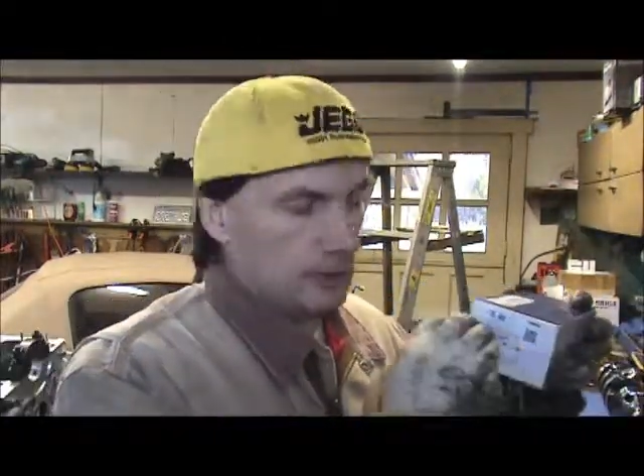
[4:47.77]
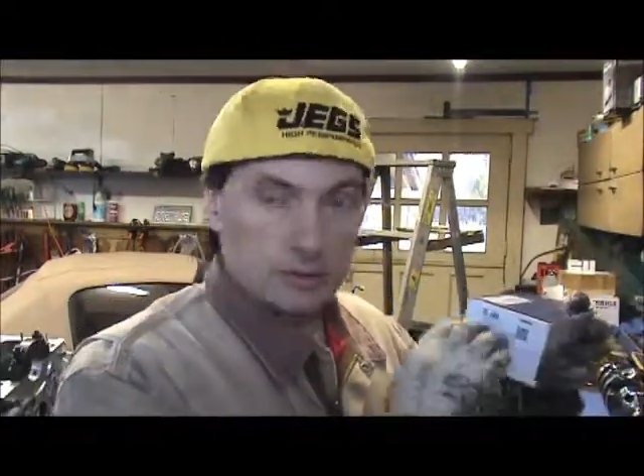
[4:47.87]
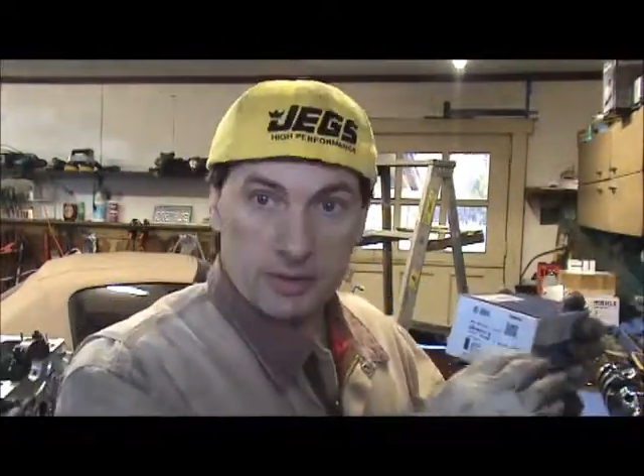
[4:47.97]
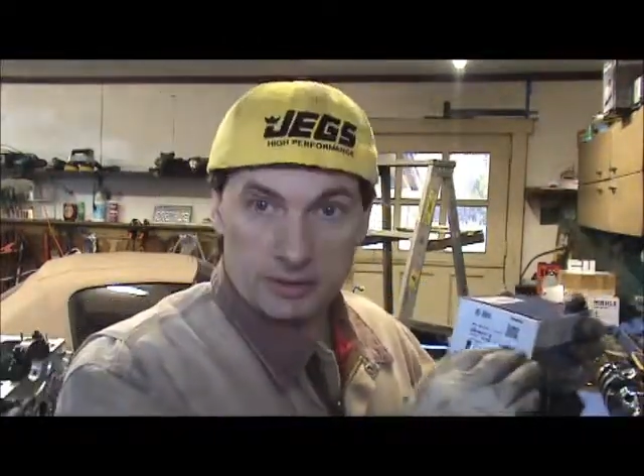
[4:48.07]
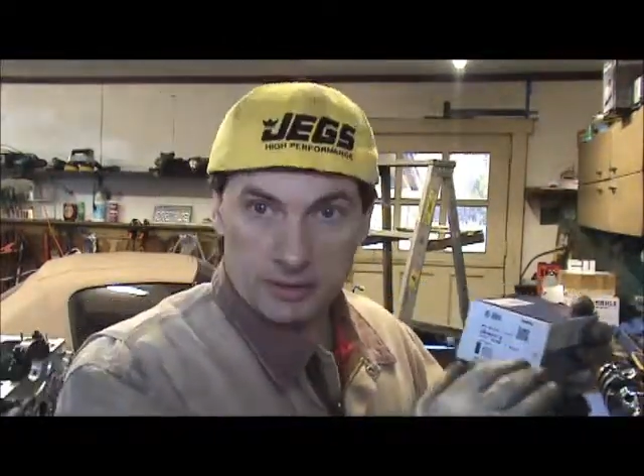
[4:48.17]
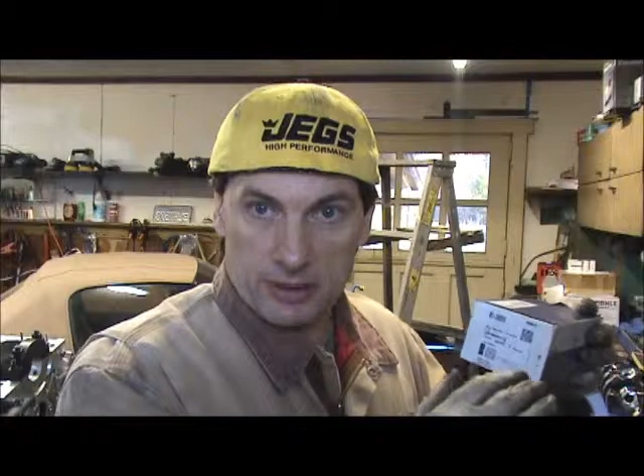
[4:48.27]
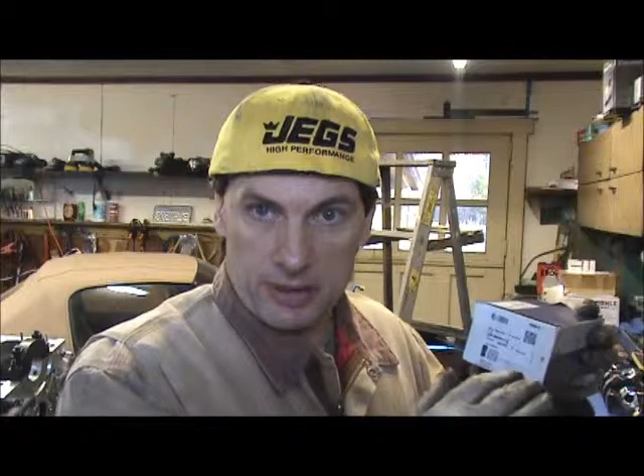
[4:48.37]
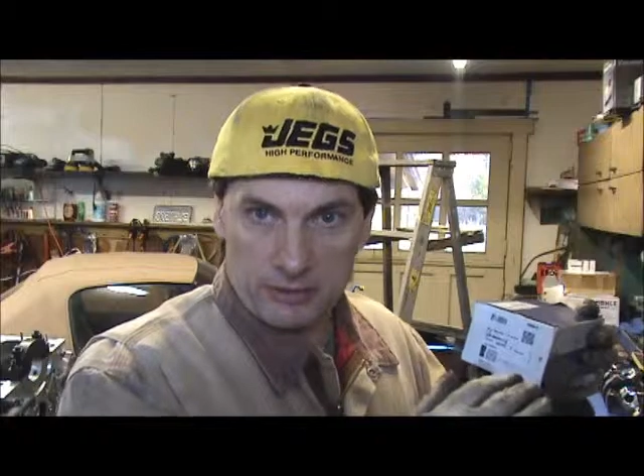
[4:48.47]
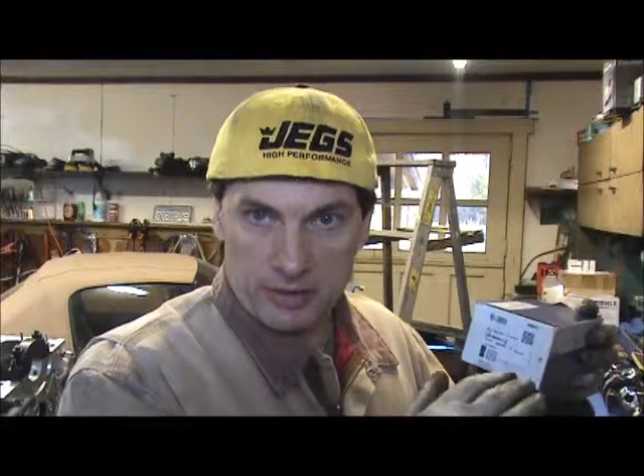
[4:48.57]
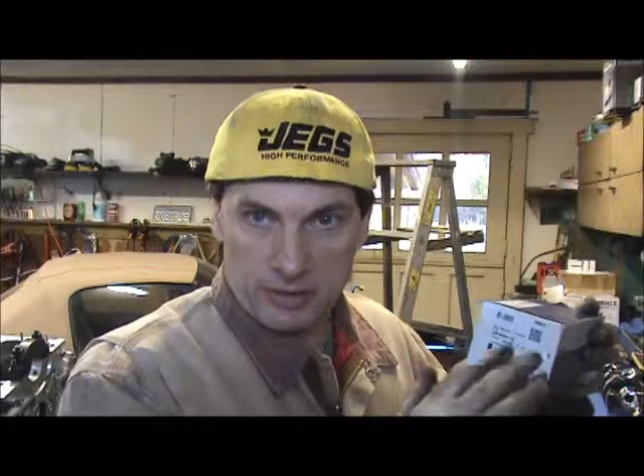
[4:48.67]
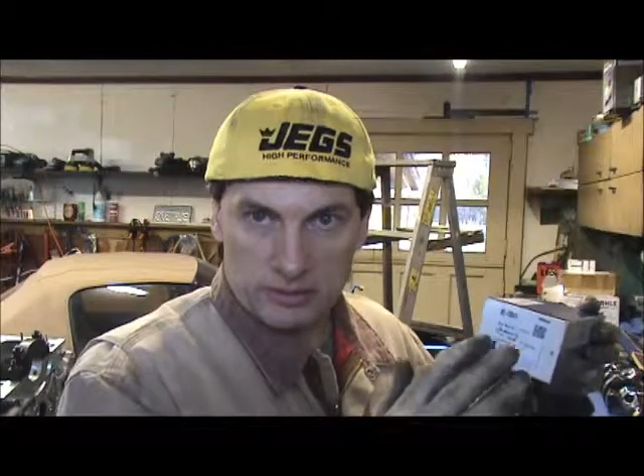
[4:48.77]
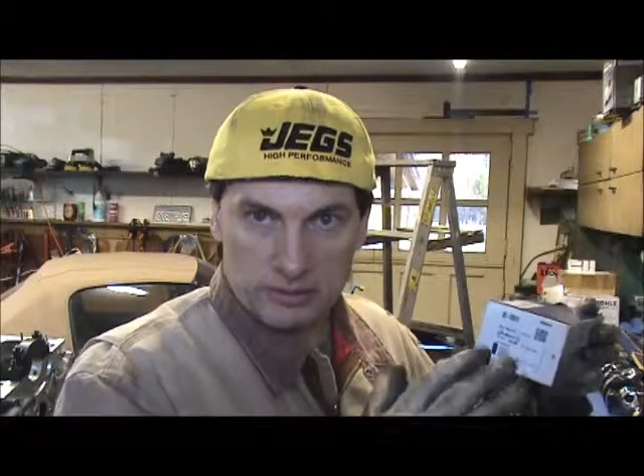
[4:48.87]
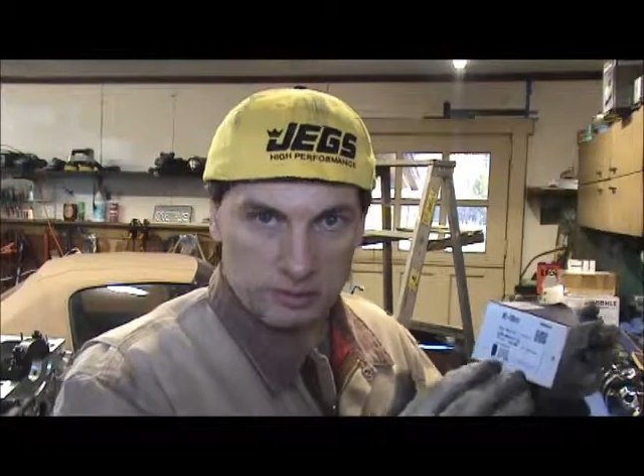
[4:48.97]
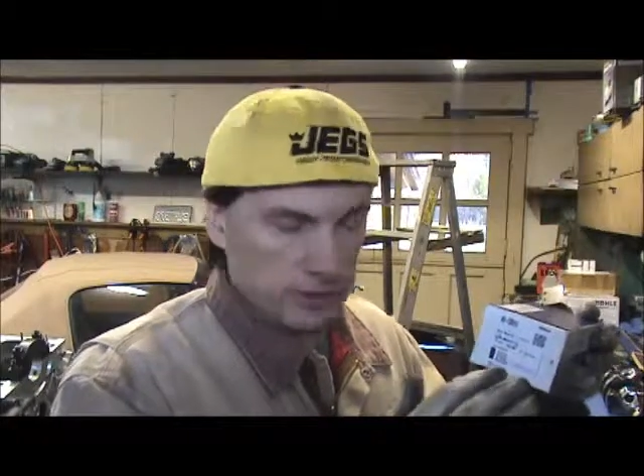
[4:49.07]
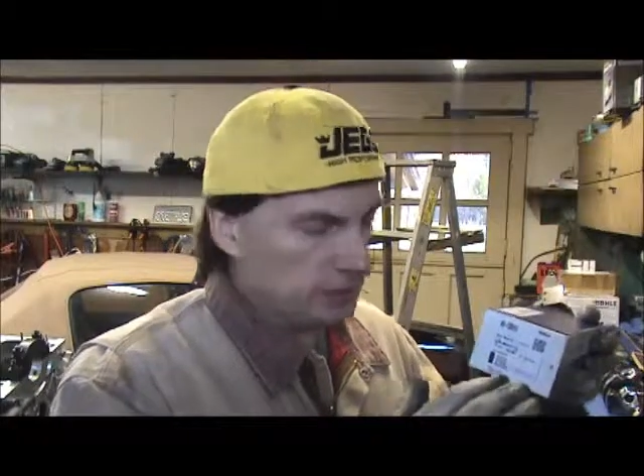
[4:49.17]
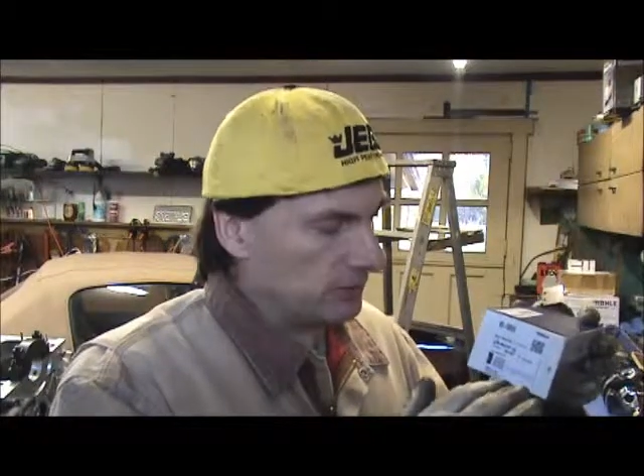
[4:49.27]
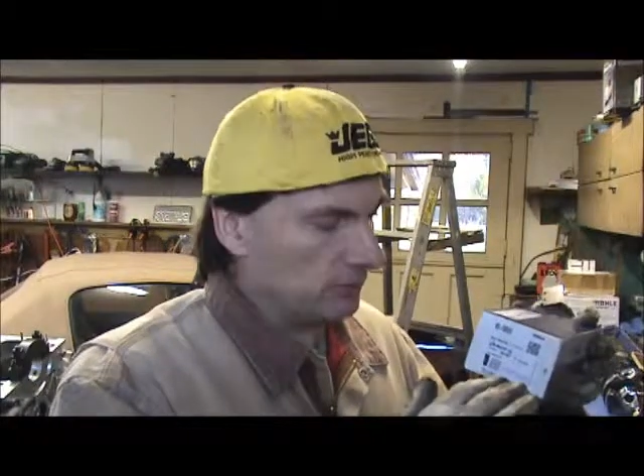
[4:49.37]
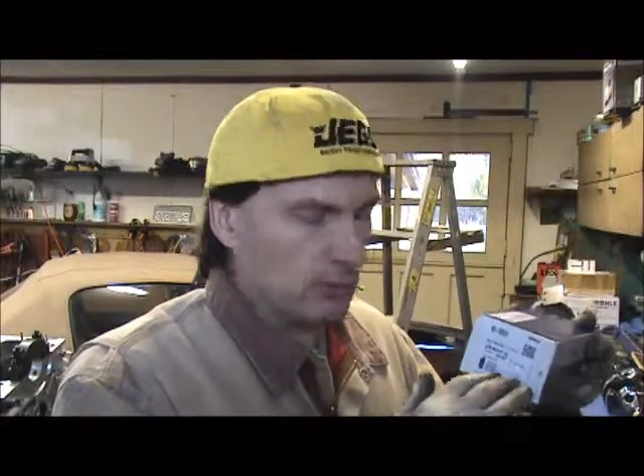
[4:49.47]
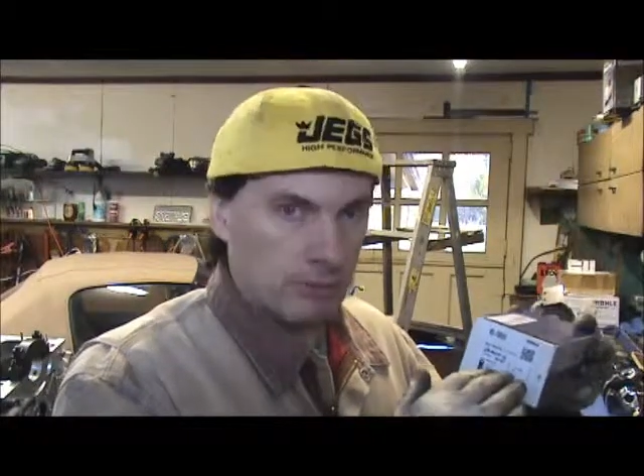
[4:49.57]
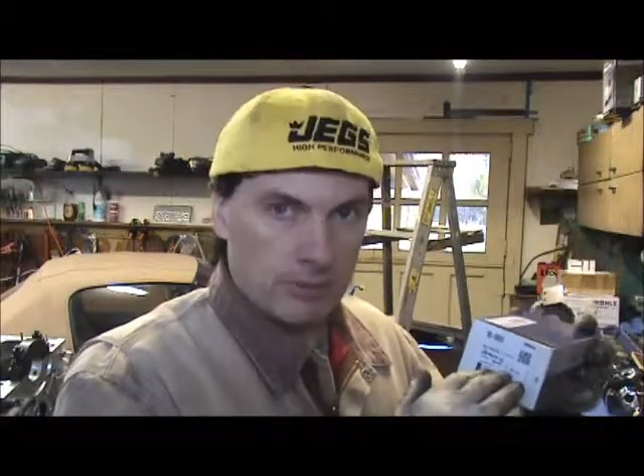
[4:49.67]
is basically 0.5 thousandths. Pretty easy to
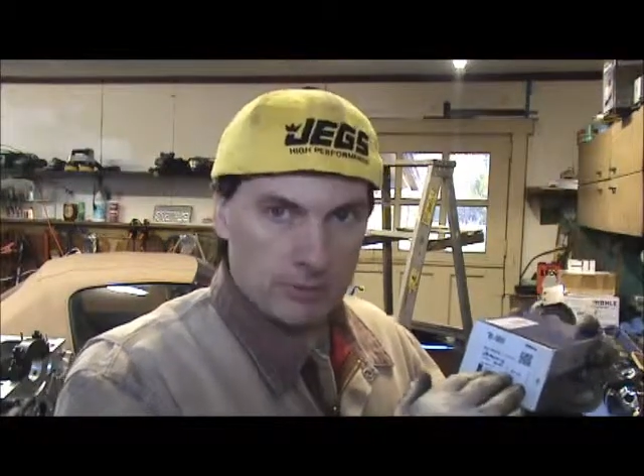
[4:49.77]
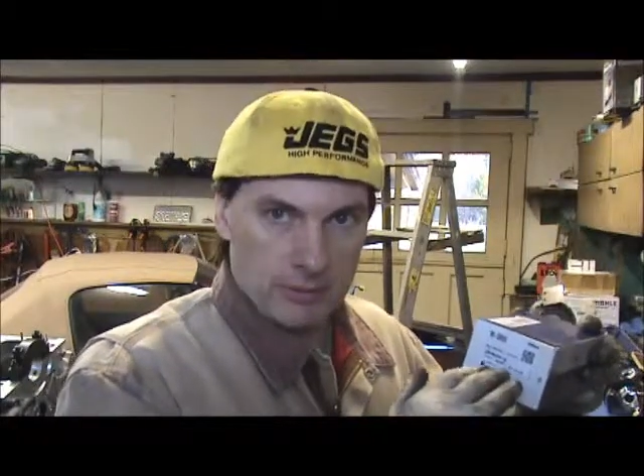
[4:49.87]
remember.